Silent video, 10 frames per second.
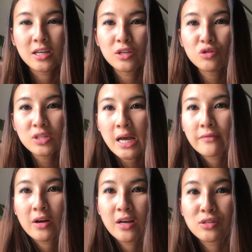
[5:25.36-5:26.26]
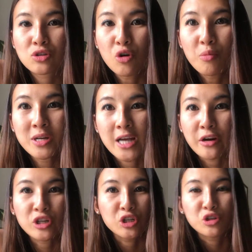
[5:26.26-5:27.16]
you just have so much
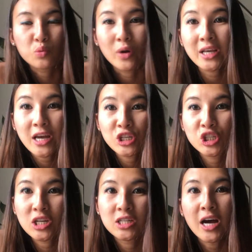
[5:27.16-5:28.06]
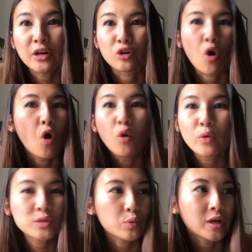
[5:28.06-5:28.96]
energy. You just want to get shit done. You're
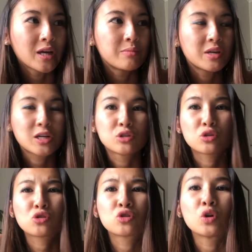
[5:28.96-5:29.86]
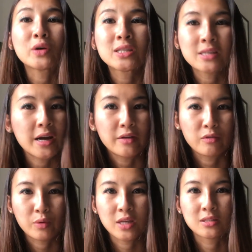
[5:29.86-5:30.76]
always working because you're so excited for
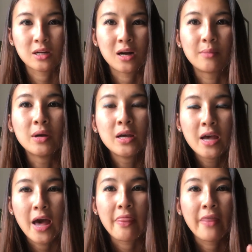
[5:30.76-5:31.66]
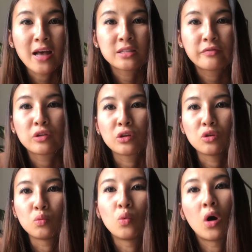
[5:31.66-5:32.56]
what is to come. And that is a feeling
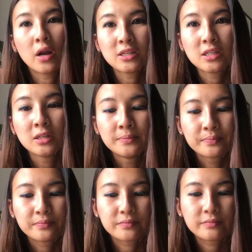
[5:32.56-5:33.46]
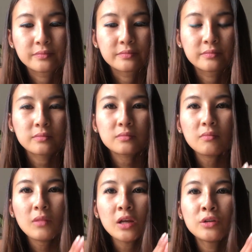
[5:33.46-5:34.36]
you want.
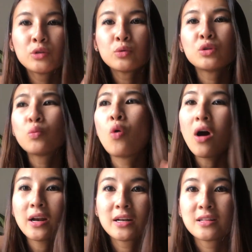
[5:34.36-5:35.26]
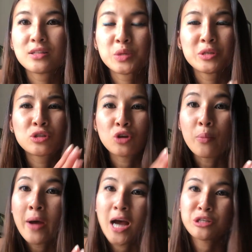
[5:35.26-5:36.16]
You want to be so
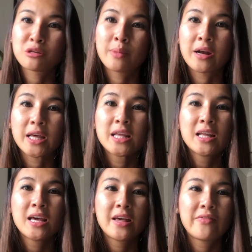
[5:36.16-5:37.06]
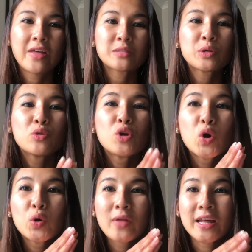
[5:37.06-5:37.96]
passionate about it. That's when you
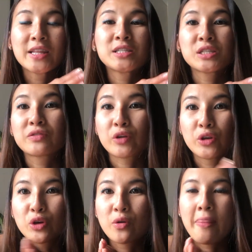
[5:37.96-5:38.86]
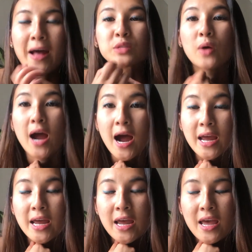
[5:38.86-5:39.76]
know that this is for you. And that's why
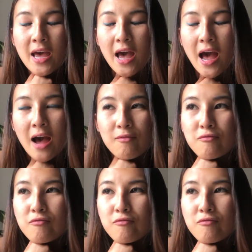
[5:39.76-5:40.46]
I have